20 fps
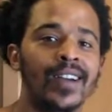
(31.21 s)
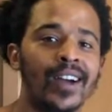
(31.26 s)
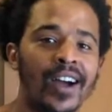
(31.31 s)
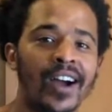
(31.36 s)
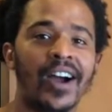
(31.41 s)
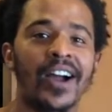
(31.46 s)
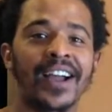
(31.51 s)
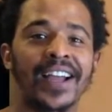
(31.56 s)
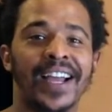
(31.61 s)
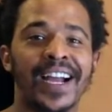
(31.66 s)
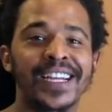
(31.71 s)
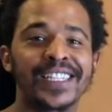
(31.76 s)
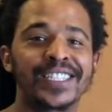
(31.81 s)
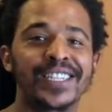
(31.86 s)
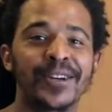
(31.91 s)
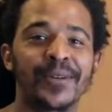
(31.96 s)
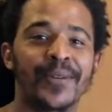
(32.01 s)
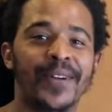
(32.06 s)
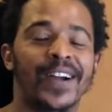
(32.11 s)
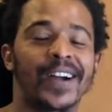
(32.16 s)
All right, guys,
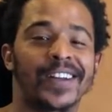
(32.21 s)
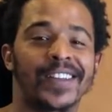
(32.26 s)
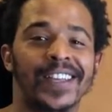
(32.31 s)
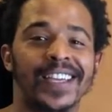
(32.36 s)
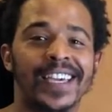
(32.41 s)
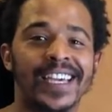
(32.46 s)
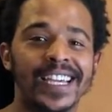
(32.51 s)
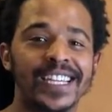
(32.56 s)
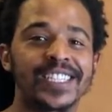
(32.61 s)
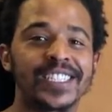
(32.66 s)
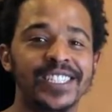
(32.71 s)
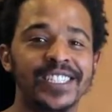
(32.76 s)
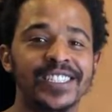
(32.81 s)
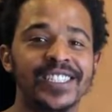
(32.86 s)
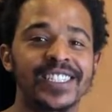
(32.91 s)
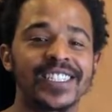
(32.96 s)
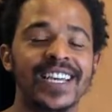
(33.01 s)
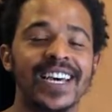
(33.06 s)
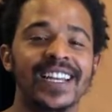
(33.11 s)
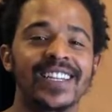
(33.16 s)
here we are in the kitchen.
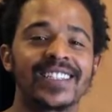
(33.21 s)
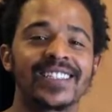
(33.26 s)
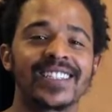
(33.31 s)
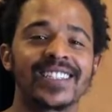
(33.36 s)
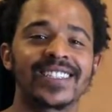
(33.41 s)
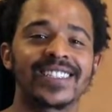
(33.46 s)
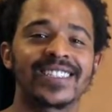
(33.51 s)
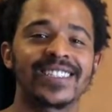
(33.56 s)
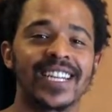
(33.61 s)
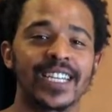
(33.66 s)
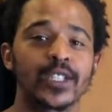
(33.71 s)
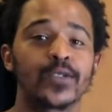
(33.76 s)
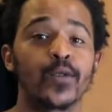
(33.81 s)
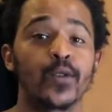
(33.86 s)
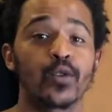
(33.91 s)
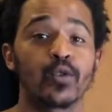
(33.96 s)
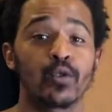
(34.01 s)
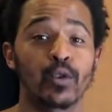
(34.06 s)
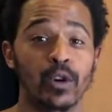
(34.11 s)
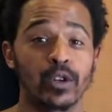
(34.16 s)
Just had a
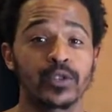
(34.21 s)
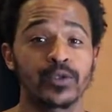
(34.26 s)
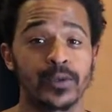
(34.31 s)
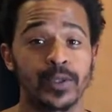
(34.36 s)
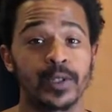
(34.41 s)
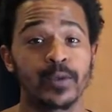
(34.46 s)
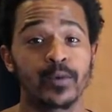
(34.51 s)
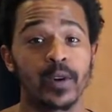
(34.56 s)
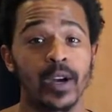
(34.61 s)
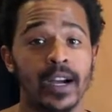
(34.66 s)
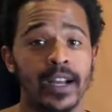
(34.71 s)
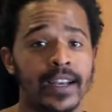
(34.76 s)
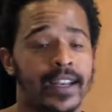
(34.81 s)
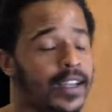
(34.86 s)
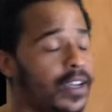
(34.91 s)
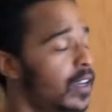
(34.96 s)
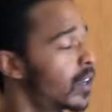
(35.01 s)
successful grocery run.